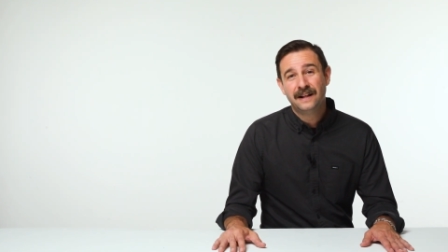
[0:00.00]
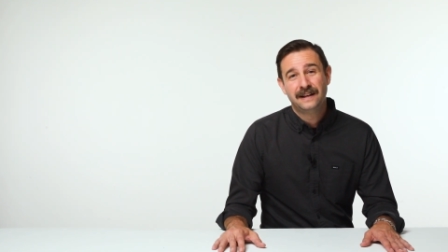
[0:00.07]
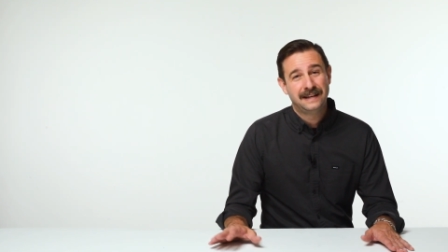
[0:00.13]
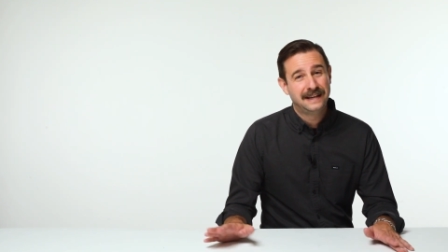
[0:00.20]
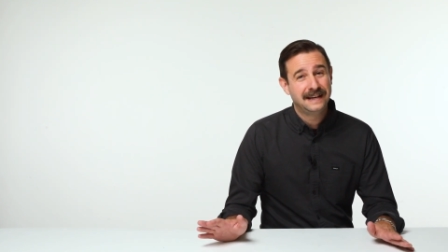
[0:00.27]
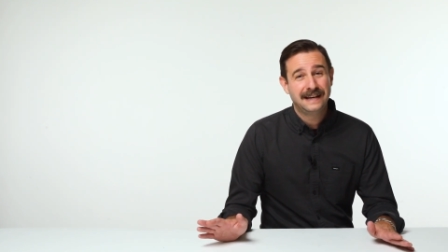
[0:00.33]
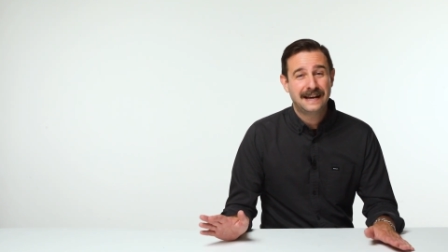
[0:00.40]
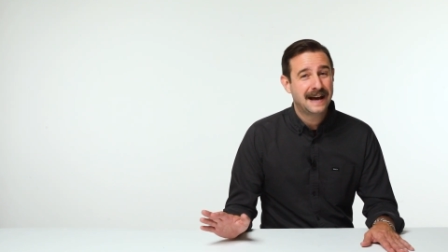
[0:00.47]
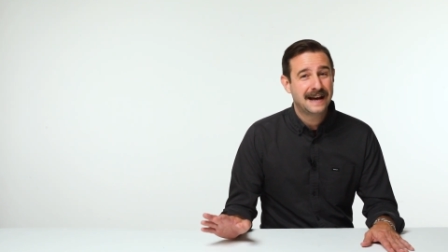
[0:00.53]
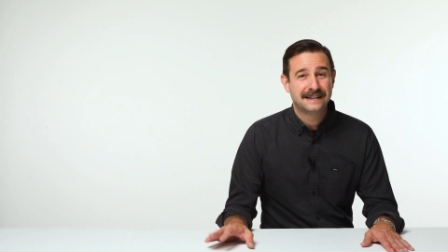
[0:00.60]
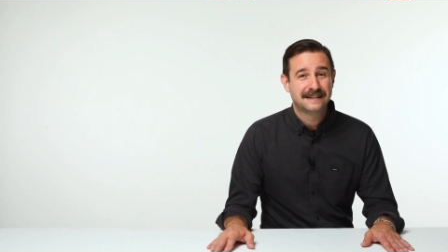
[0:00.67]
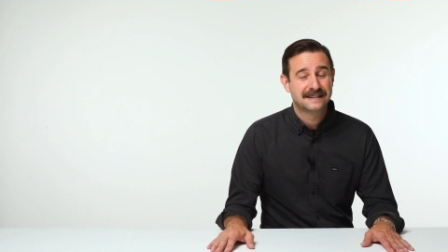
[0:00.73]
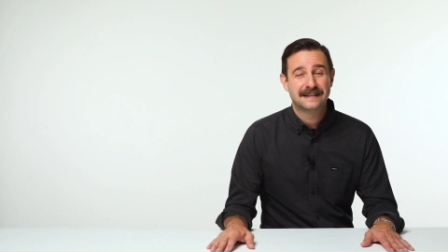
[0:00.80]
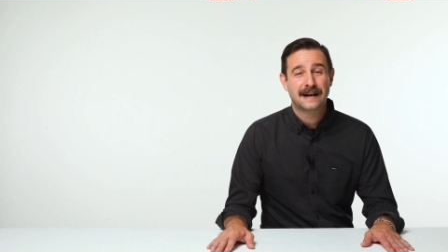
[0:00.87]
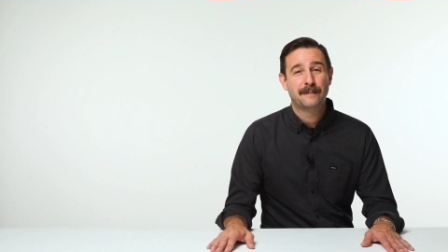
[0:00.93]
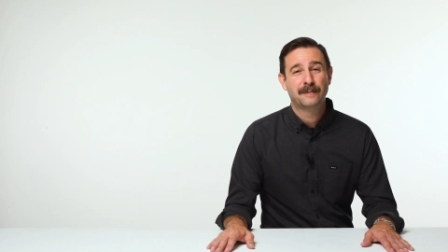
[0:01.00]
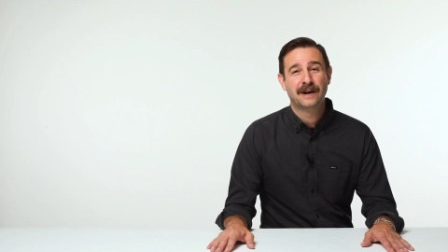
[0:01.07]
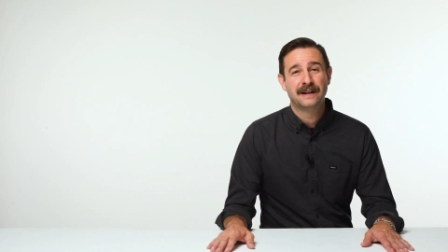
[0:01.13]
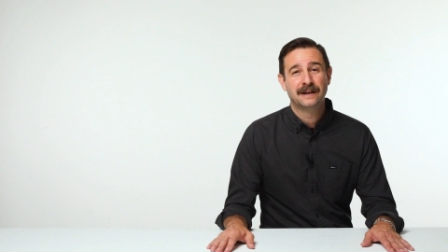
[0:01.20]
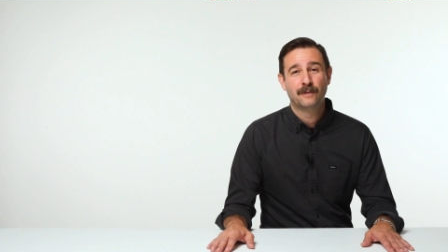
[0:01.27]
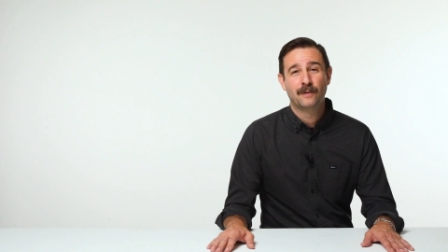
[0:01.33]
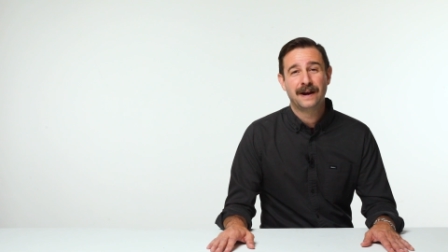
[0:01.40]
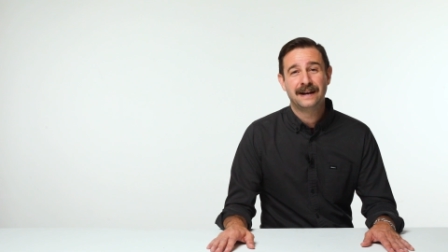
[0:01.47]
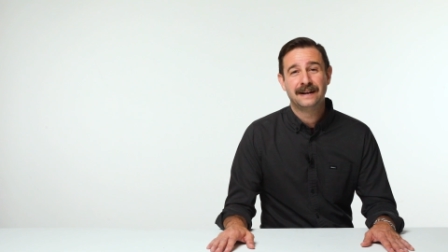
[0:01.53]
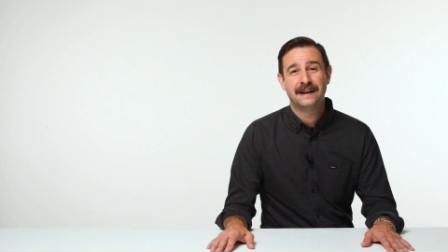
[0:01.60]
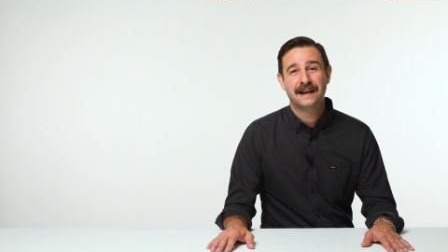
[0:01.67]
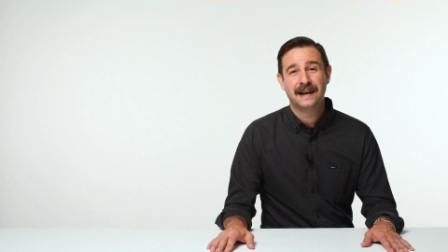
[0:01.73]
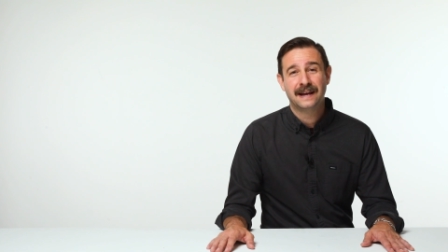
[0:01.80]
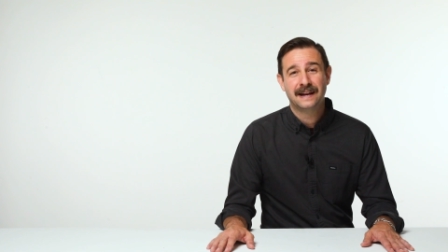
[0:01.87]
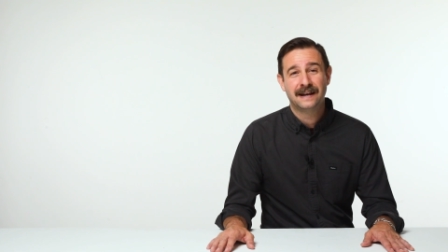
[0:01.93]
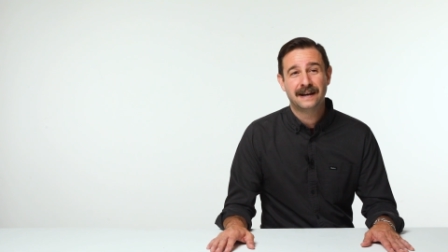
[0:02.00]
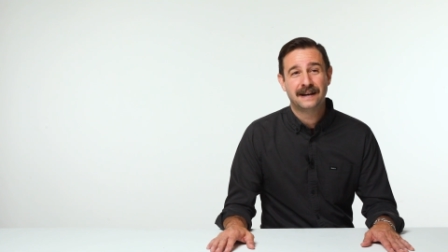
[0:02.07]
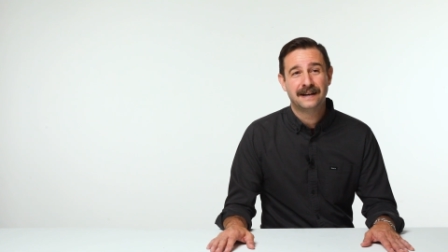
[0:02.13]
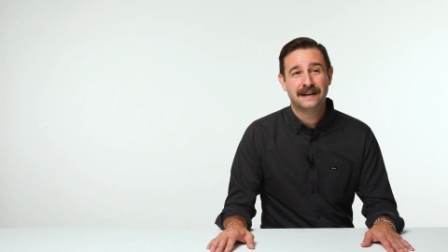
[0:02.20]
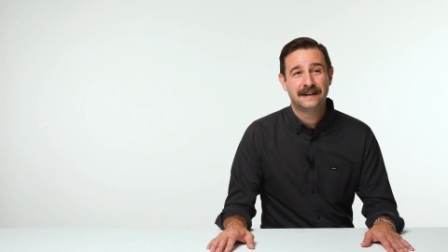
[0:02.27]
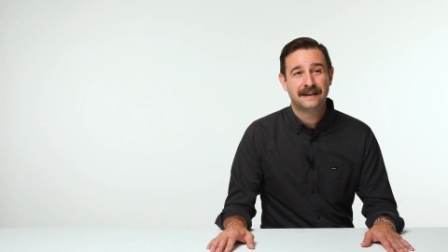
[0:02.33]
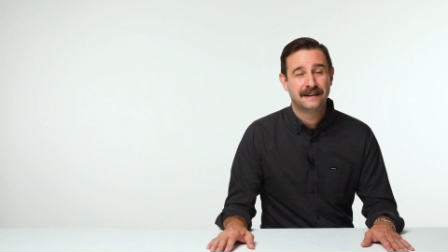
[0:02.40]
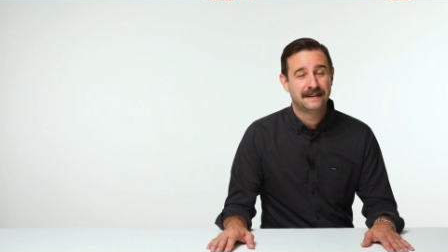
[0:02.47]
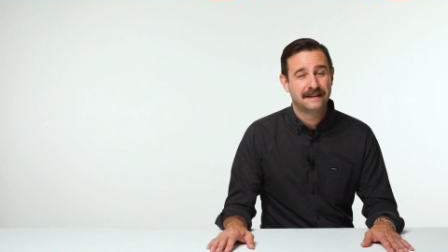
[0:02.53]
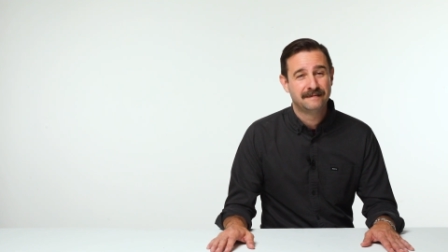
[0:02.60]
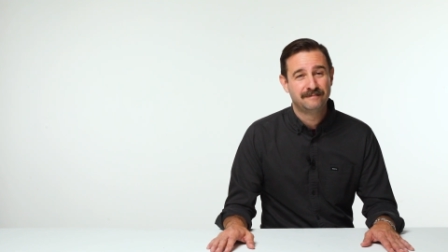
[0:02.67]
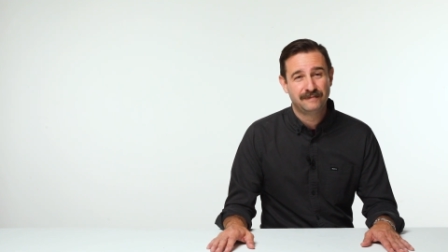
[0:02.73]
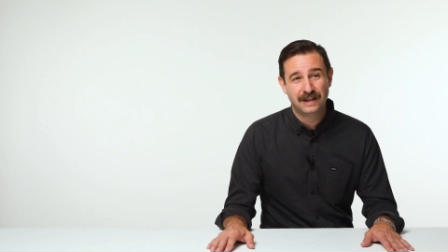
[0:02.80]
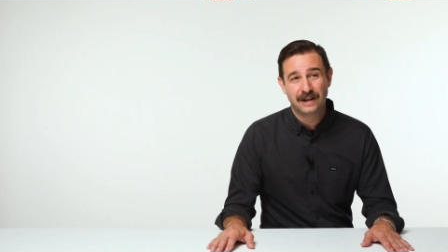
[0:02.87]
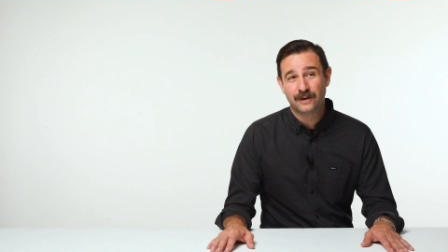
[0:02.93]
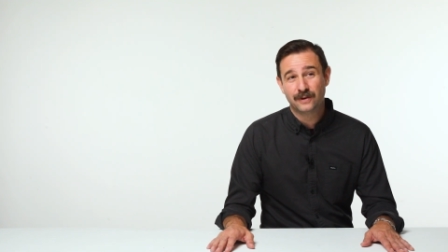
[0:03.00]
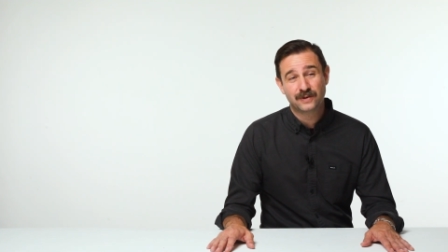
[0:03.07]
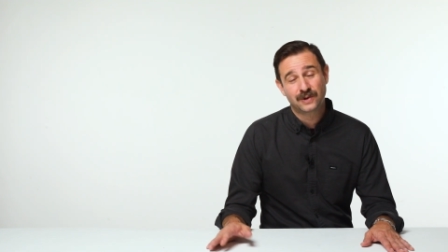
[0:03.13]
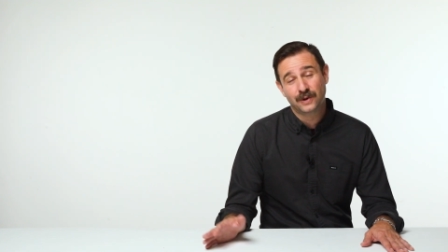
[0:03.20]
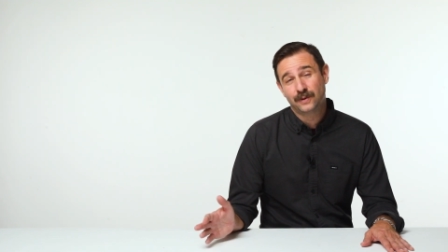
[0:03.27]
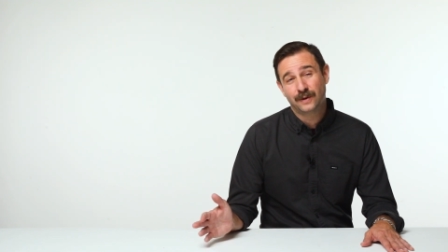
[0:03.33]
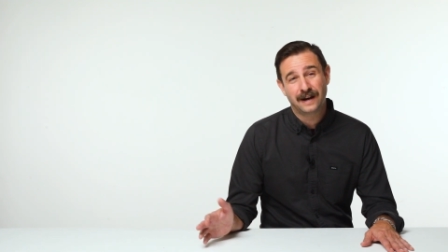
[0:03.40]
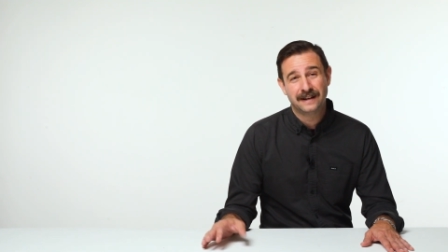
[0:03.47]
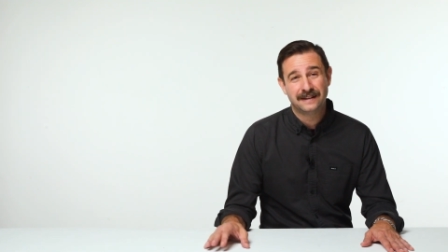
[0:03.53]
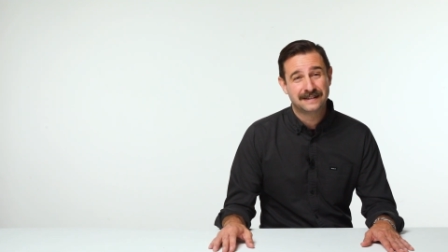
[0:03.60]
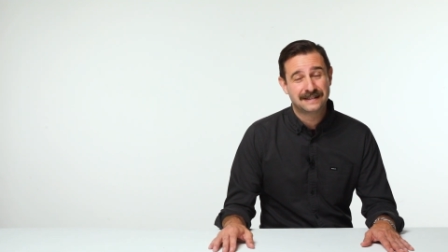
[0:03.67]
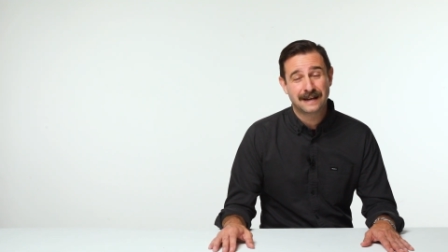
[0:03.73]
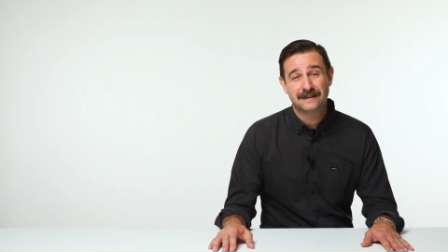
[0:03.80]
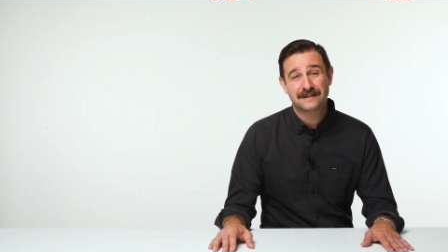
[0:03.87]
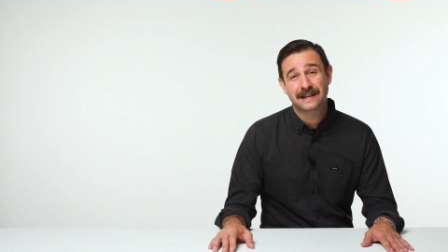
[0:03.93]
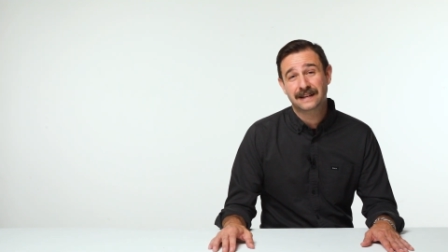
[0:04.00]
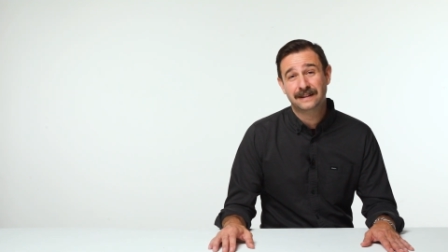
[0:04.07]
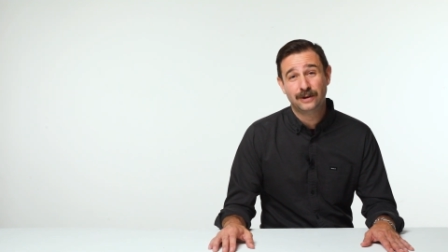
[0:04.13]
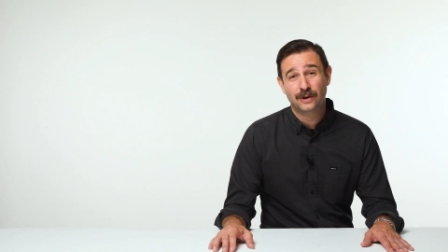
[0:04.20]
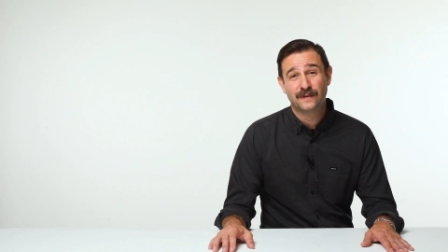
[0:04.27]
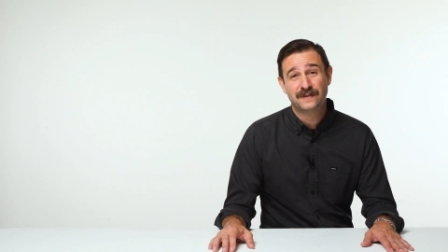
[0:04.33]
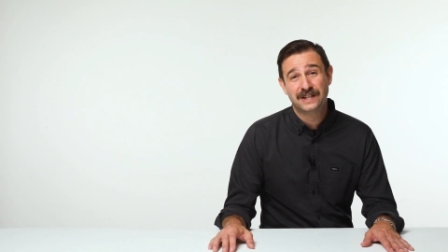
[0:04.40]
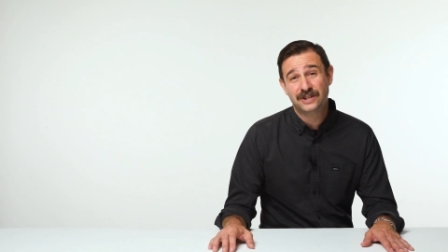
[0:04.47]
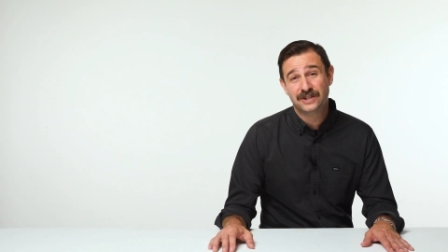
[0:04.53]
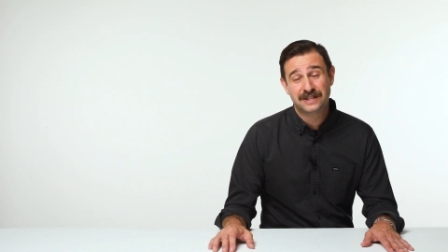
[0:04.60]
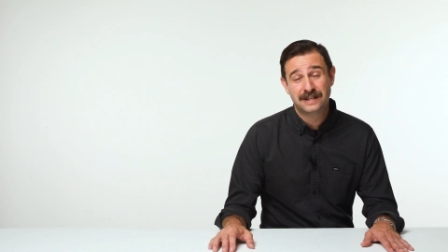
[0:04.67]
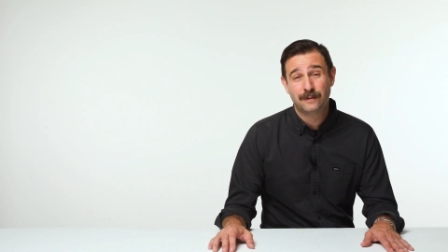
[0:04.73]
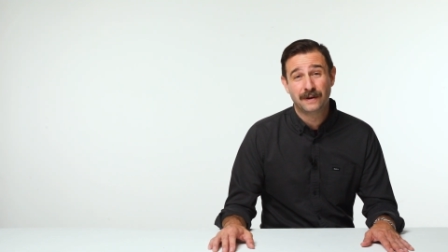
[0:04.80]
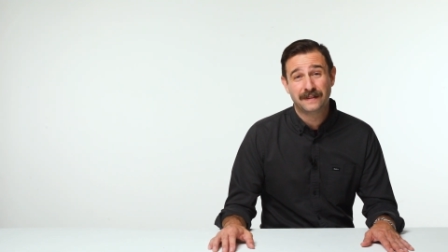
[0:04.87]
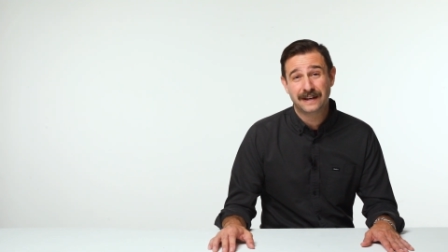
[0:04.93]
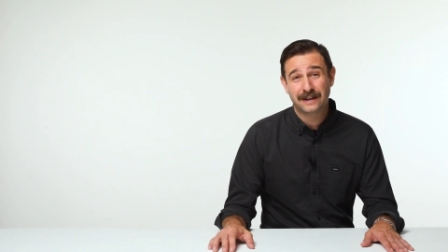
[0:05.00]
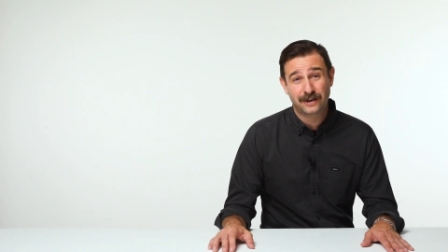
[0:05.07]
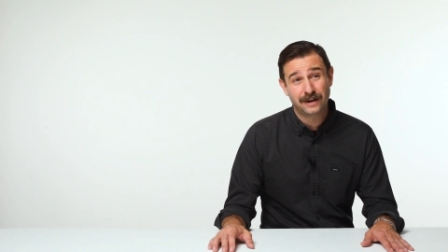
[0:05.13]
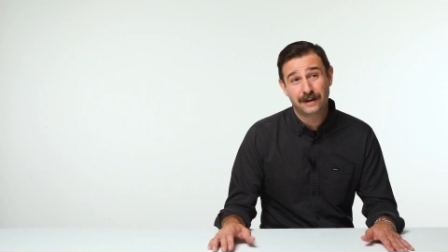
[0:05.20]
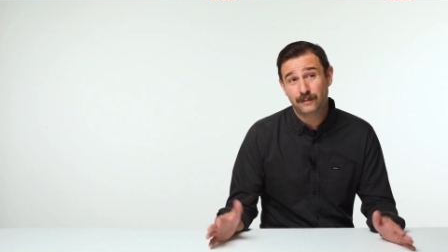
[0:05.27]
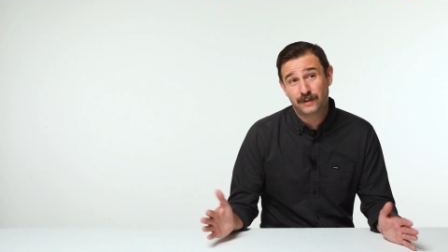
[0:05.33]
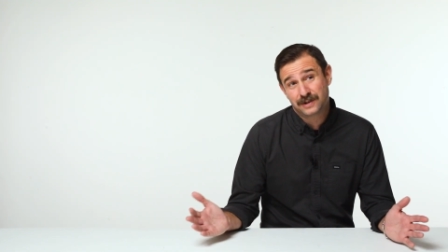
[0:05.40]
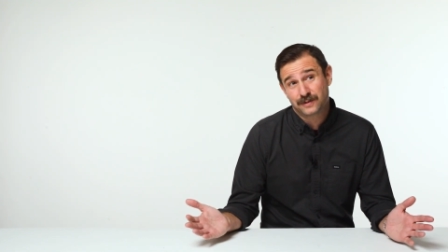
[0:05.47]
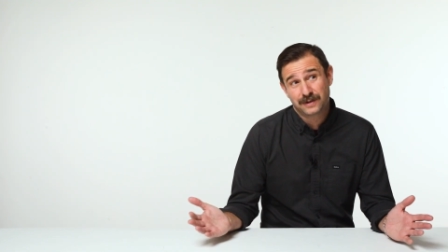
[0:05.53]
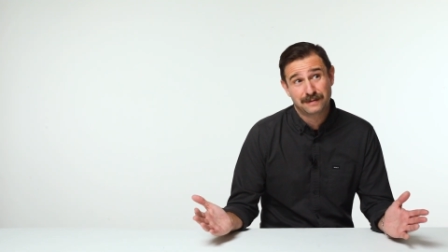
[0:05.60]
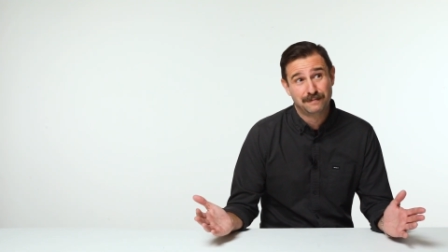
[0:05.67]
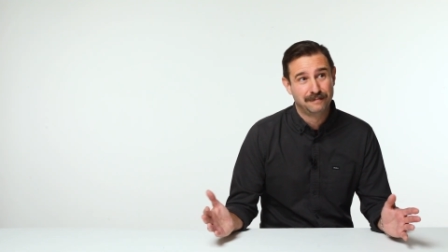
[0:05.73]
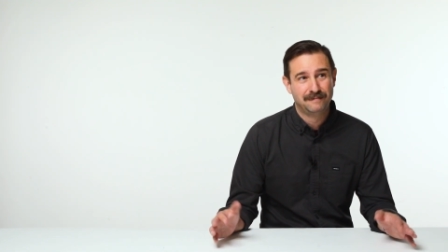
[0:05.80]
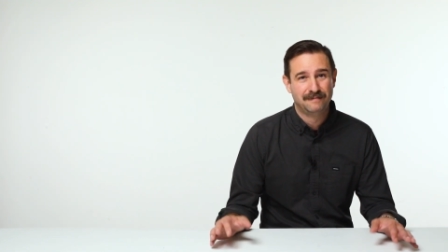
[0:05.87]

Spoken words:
he had to stop cutting weight, and you know, so it sounds like the UFC just did what they could, which was